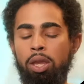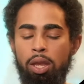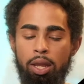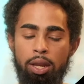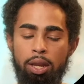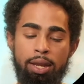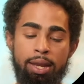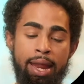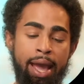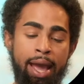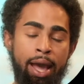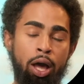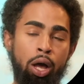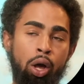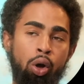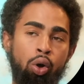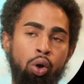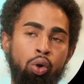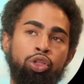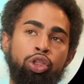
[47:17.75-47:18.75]

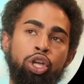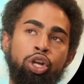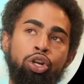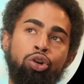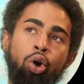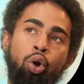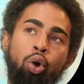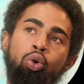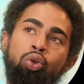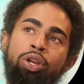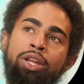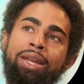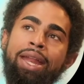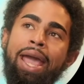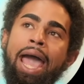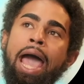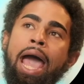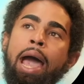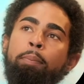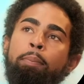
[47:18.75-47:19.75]
Now, the golden
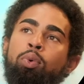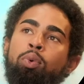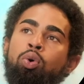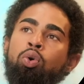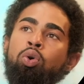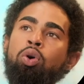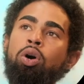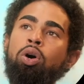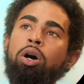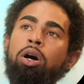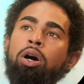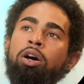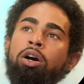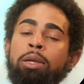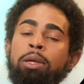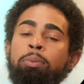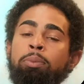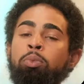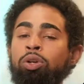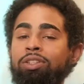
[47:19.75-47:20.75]
apple of
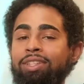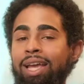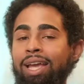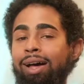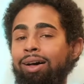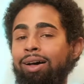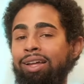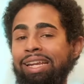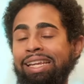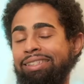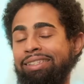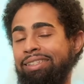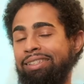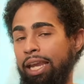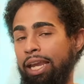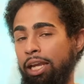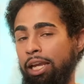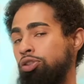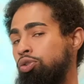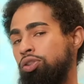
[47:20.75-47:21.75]
immortality is
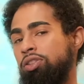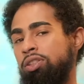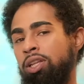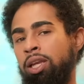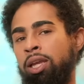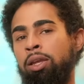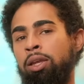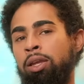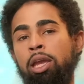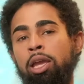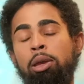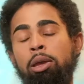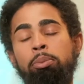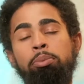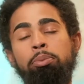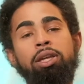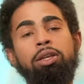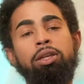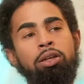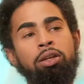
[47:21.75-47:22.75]
interesting
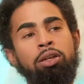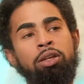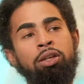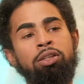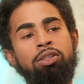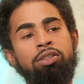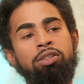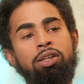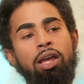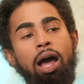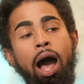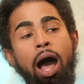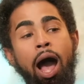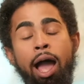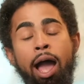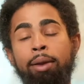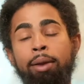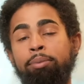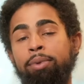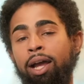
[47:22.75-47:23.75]
because
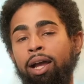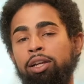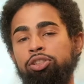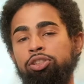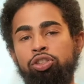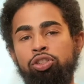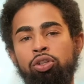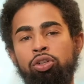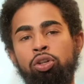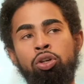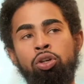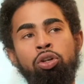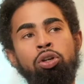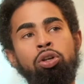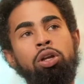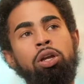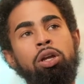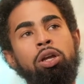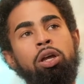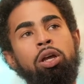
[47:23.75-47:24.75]
I'm not sure
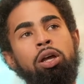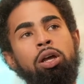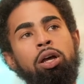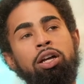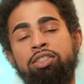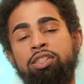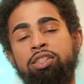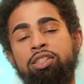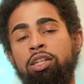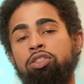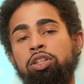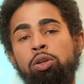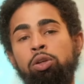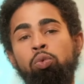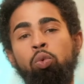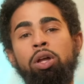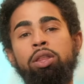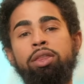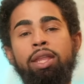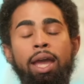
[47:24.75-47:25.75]
essentially
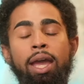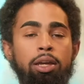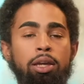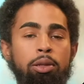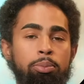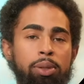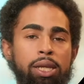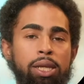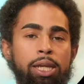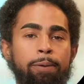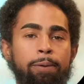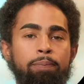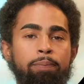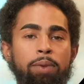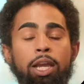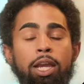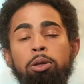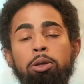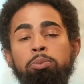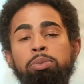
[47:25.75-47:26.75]
what that could be. It
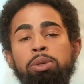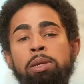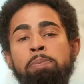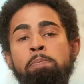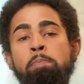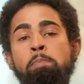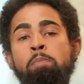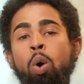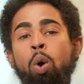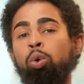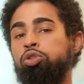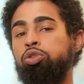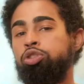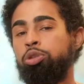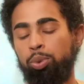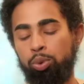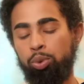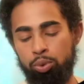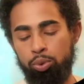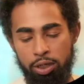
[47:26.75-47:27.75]
could be
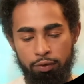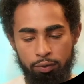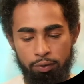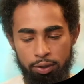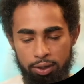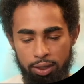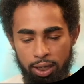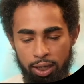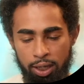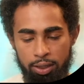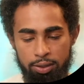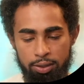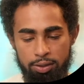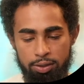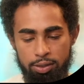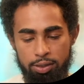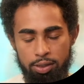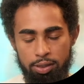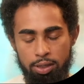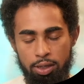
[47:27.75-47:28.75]
multiple different
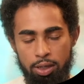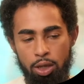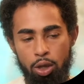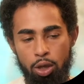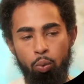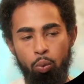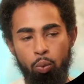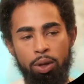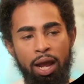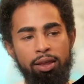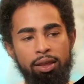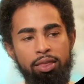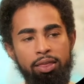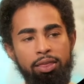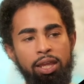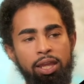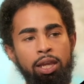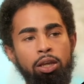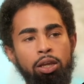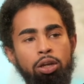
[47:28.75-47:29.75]
things. When I
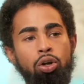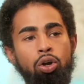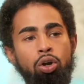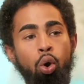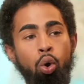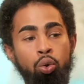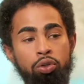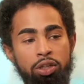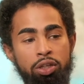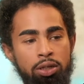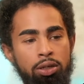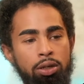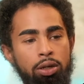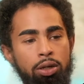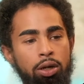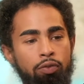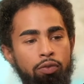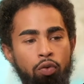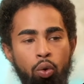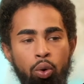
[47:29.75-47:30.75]
think golden,
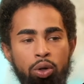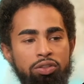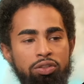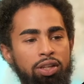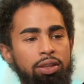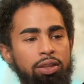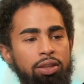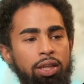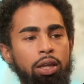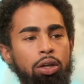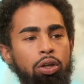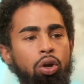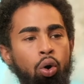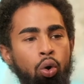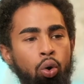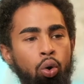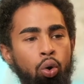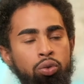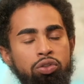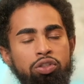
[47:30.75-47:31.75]
of course, I think
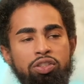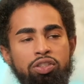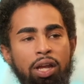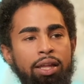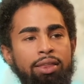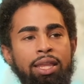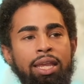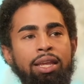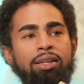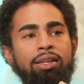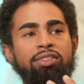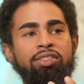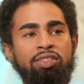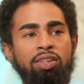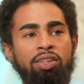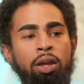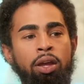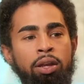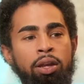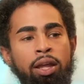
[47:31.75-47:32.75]
golds, I think
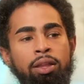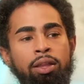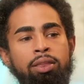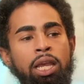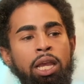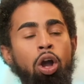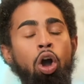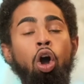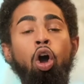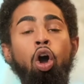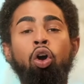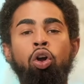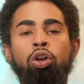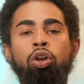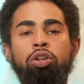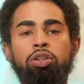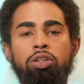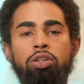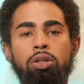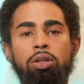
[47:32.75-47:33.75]
sun, I think
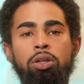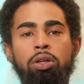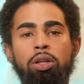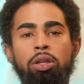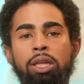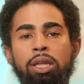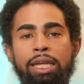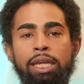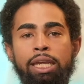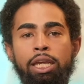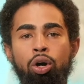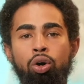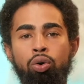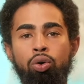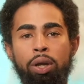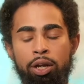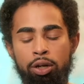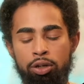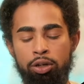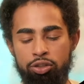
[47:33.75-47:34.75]
heart, Leo
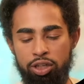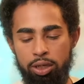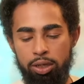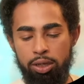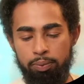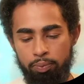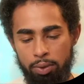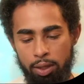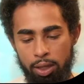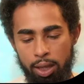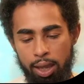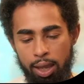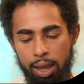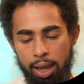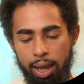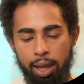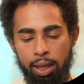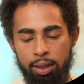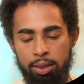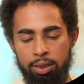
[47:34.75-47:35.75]
energy.
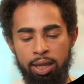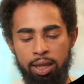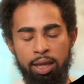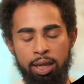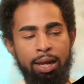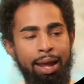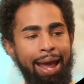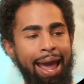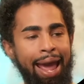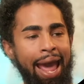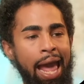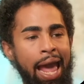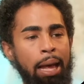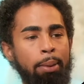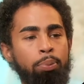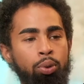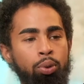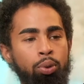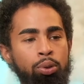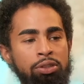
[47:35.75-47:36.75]
And then
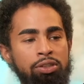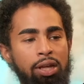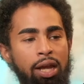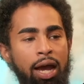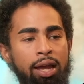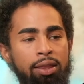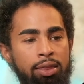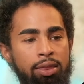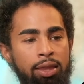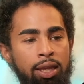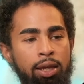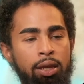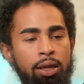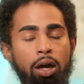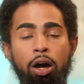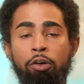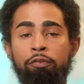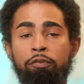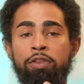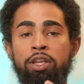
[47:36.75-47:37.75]
apples, I think
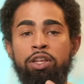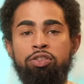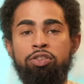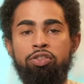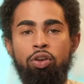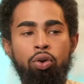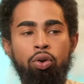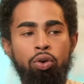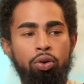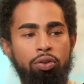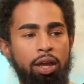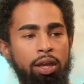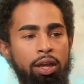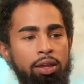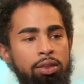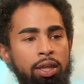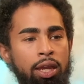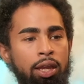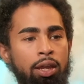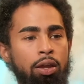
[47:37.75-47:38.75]
of this earth, I
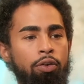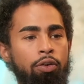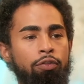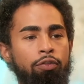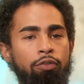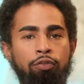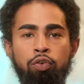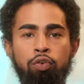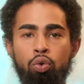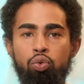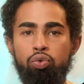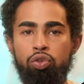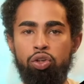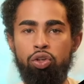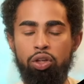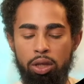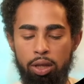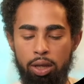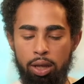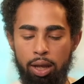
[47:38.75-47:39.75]
think fruit,
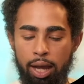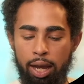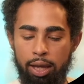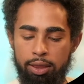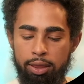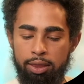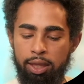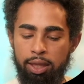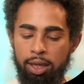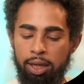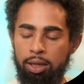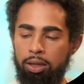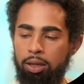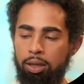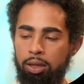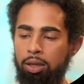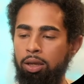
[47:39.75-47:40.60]
I think